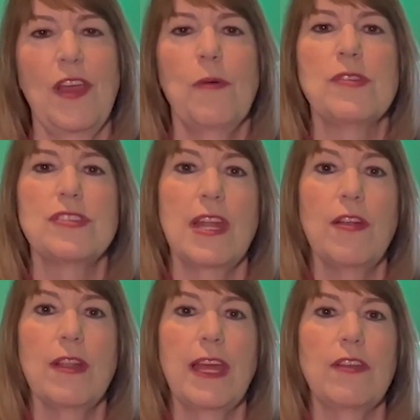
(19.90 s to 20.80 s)
Well, Schneider
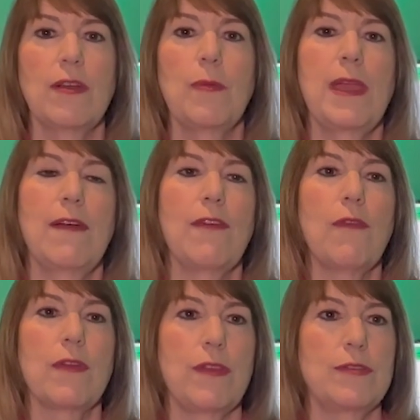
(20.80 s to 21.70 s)
Electric, we have
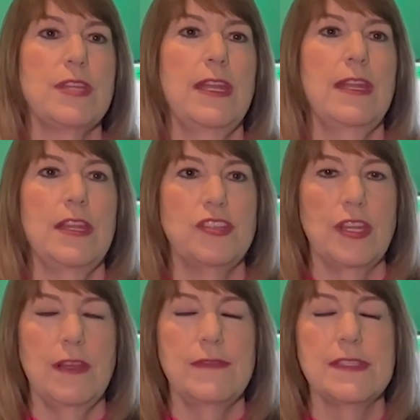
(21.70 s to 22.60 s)
over 13
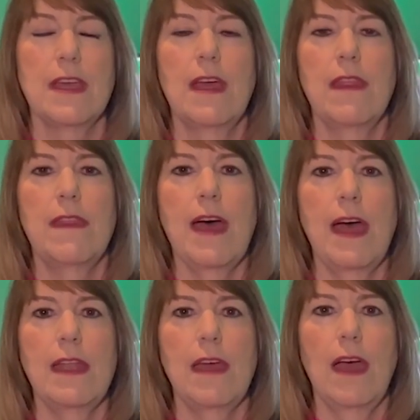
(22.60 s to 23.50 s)
initiatives
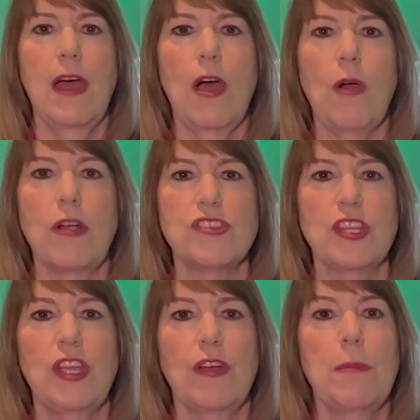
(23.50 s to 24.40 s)
that are
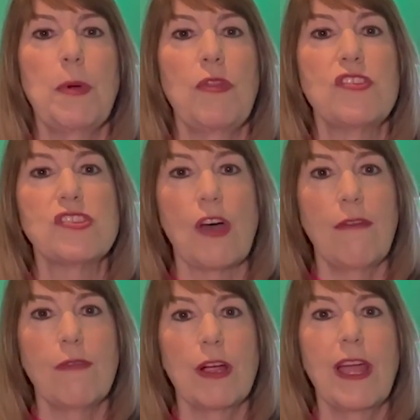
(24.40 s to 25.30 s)
securing both the
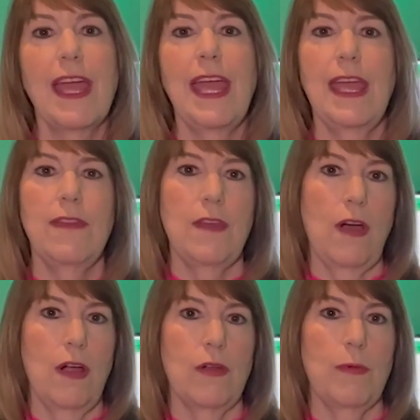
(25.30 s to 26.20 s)
software and the
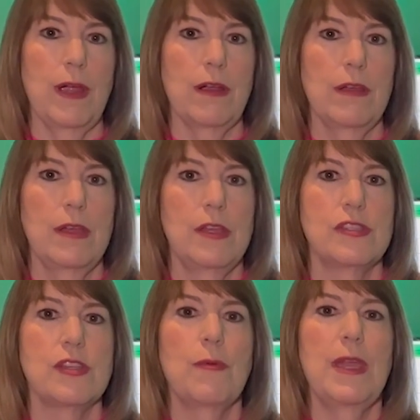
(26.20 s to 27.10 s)
hardware.
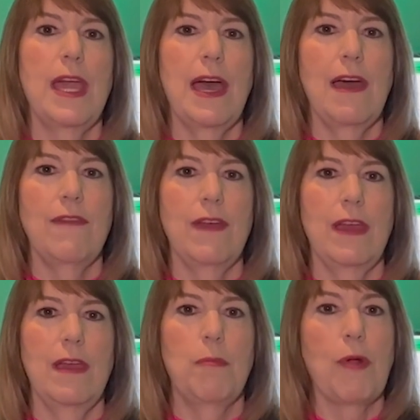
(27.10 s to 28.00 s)
So we have
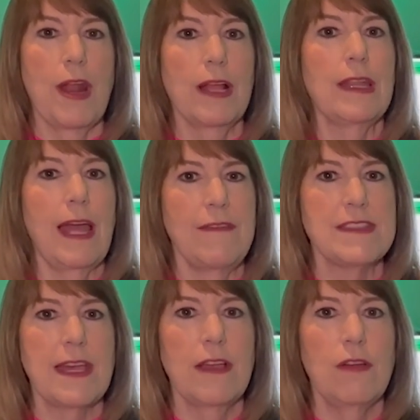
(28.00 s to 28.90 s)
a product
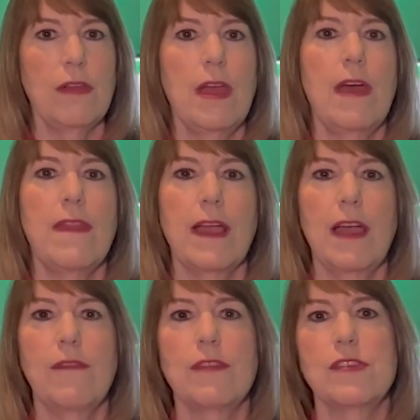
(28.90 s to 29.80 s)
lifecycle that
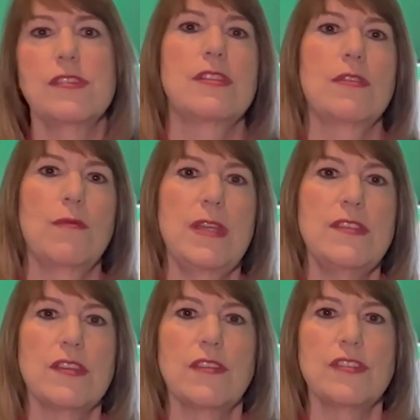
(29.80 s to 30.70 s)
covers the
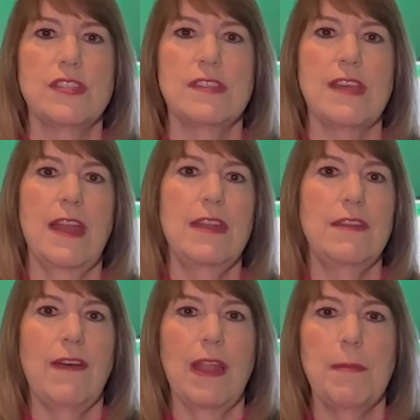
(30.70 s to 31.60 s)
research, design, and
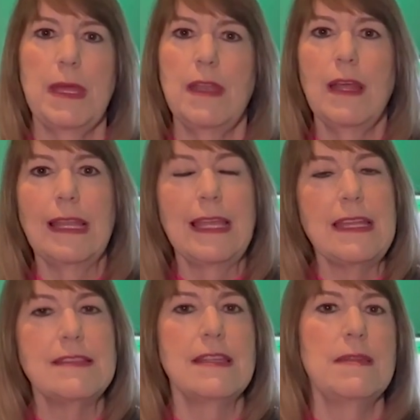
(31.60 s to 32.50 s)
development,
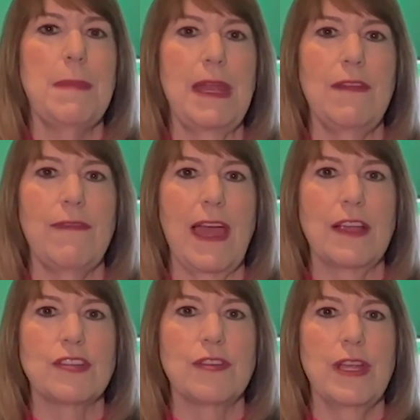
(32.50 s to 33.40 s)
leads into
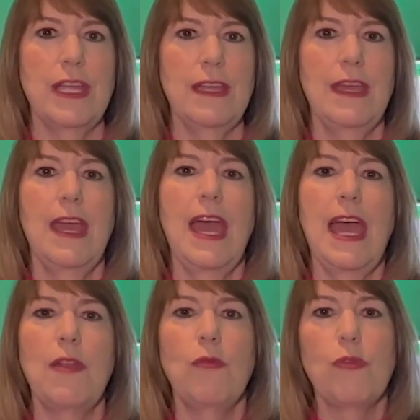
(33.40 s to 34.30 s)
manufacturing,
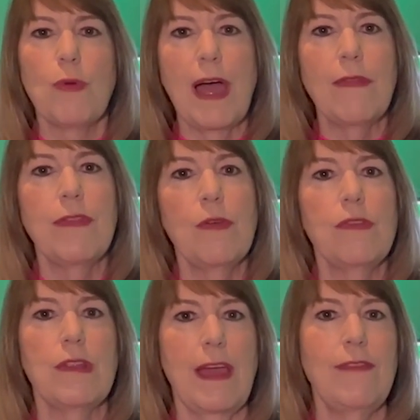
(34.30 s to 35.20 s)
and throughout those
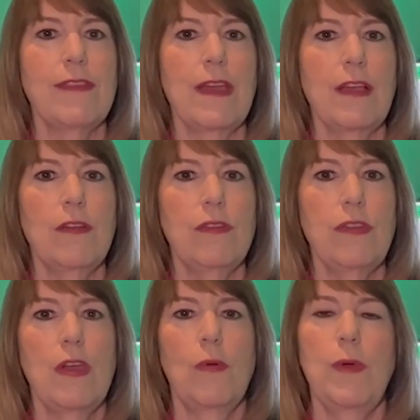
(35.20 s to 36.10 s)
life cycles,
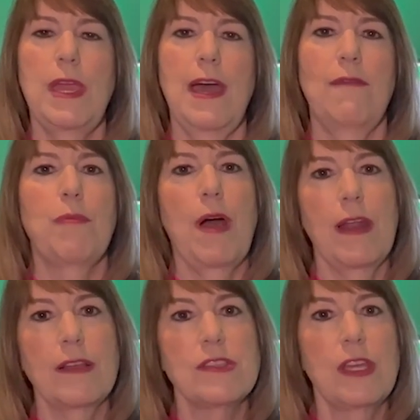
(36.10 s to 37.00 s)
we have
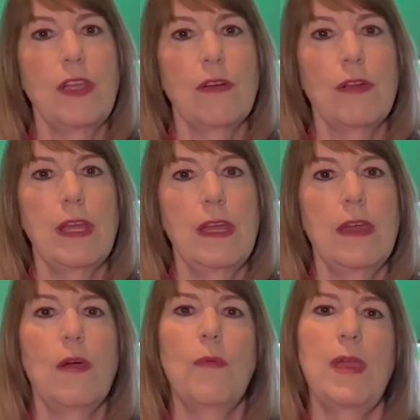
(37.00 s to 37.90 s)
product security,
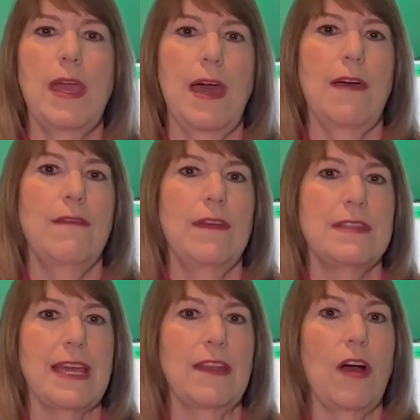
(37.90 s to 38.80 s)
we have
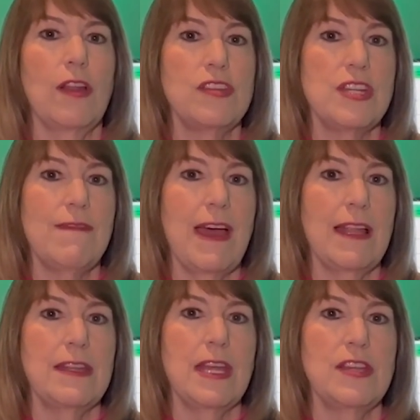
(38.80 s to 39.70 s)
technology
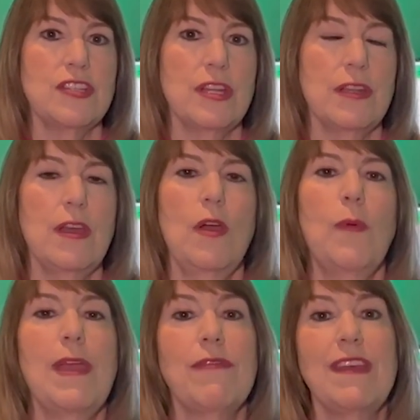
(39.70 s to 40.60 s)
validation,
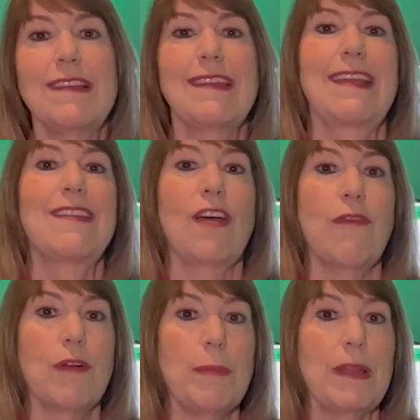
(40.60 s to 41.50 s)
we have things like
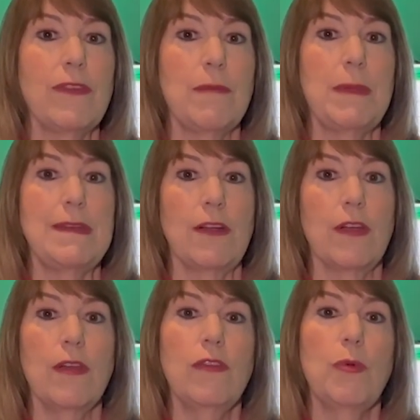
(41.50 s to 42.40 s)
software bills of
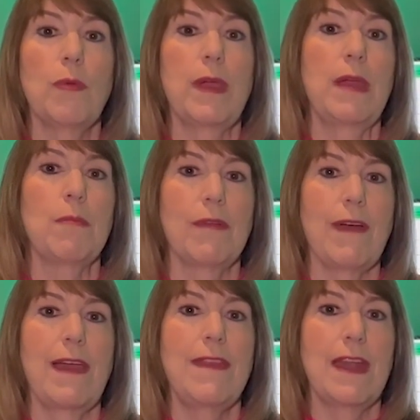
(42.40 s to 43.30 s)
materials where we can
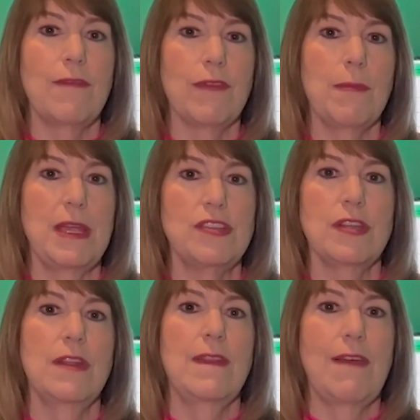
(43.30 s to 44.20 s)
provide that
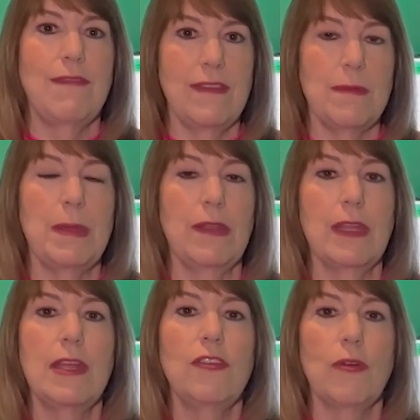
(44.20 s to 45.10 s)
information and that
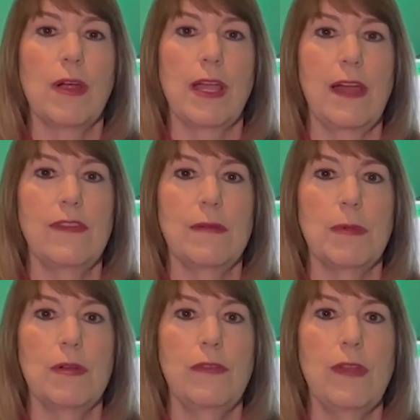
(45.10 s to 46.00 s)
visibility to our
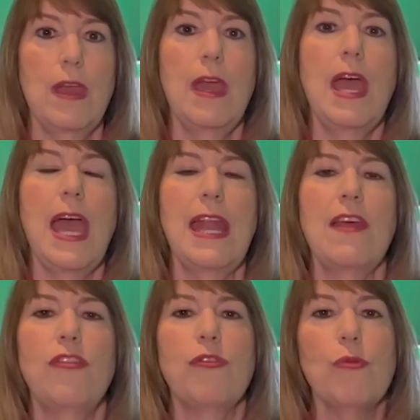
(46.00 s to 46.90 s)
customers. And
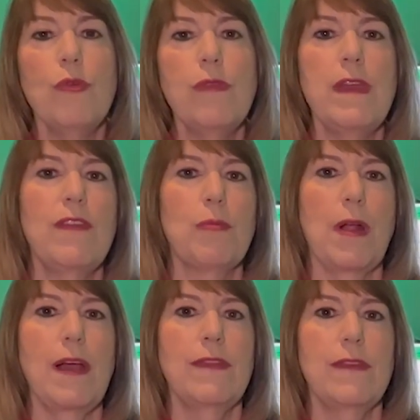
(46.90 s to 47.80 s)
through these
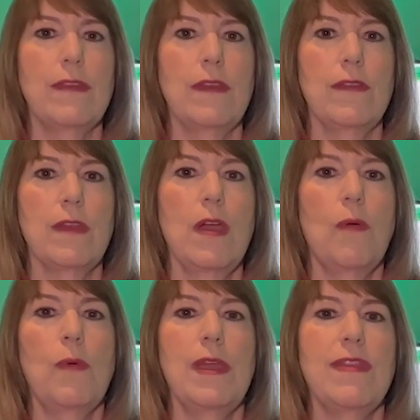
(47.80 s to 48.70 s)
processes,
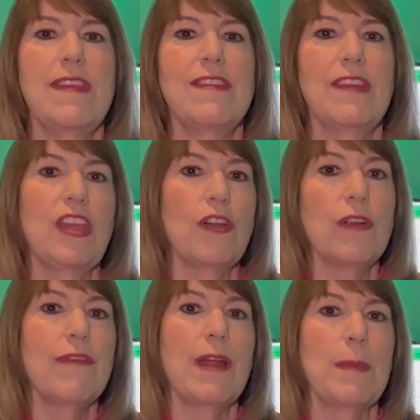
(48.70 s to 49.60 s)
with the secure
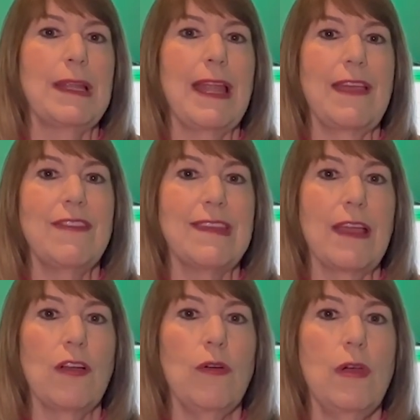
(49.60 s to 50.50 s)
development life
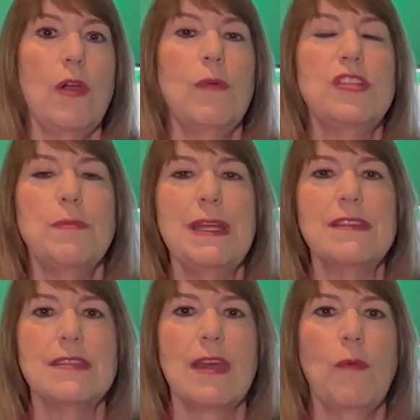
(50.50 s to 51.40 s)
cycle, which
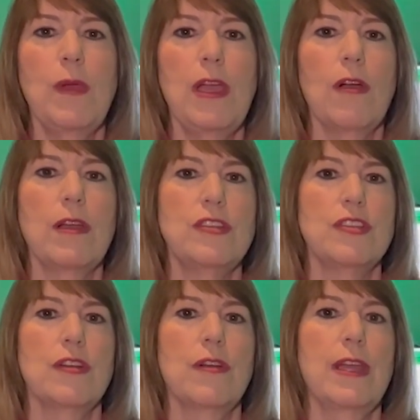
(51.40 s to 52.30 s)
means that we are
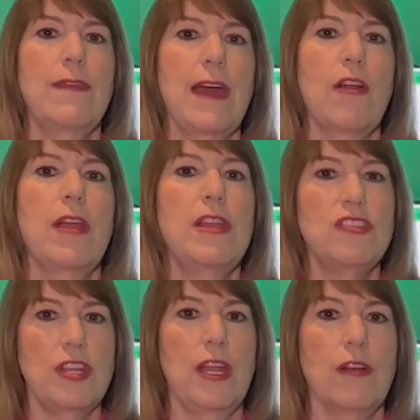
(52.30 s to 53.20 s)
ensuring that our
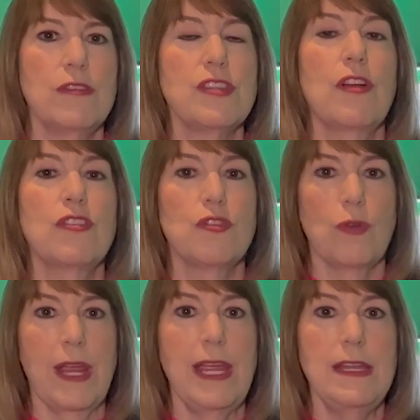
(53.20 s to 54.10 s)
engineers are
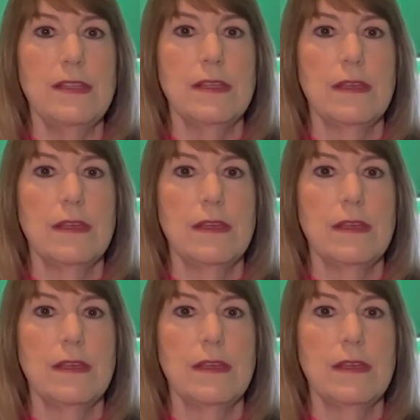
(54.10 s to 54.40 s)
trained.